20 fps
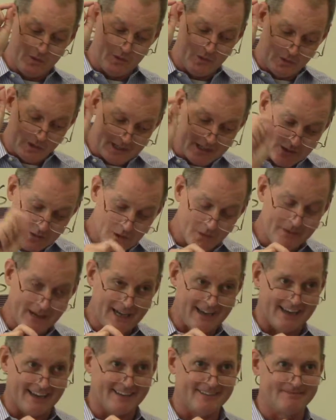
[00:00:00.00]
When you
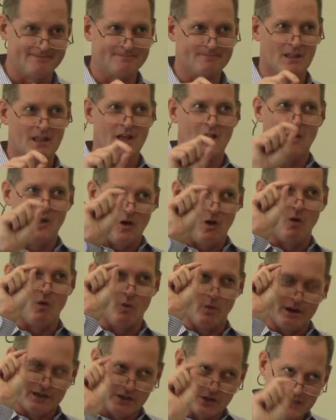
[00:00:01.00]
obey,
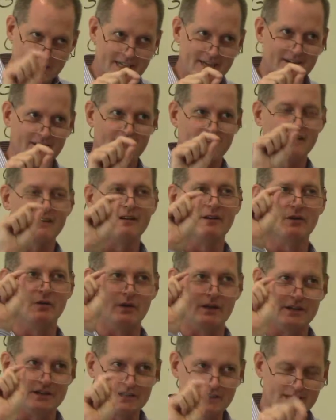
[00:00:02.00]
when you hear,
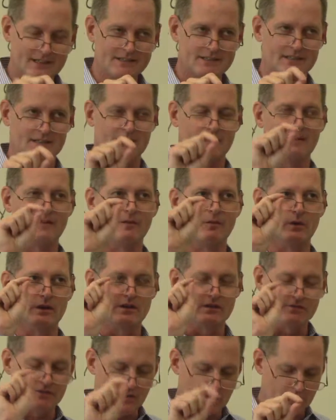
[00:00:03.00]
when you listen, when
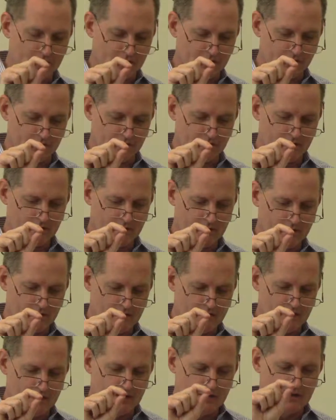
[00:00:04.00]
you focus
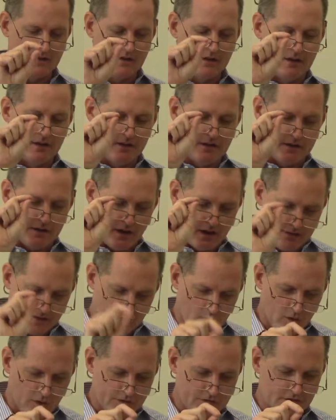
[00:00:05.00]
on the
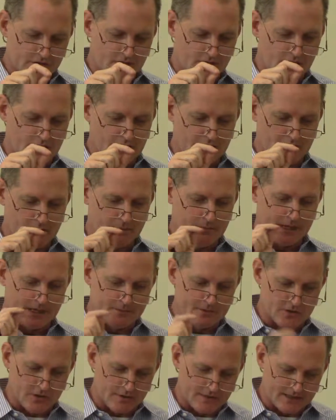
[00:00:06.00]
Lord your God, by
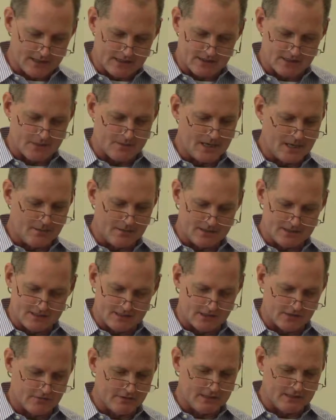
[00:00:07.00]
observing his commandments and
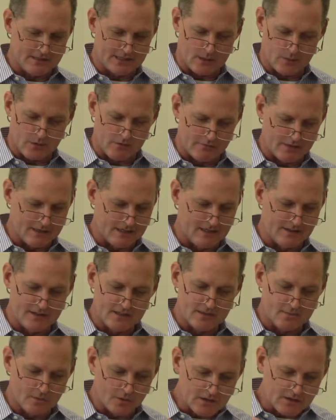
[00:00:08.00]
decrees that were written in
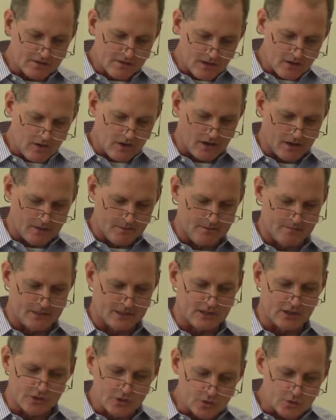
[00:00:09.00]
this book of the law,
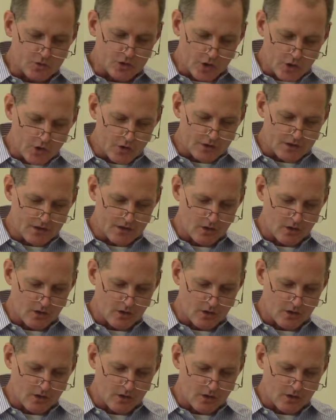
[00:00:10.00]
because you turn to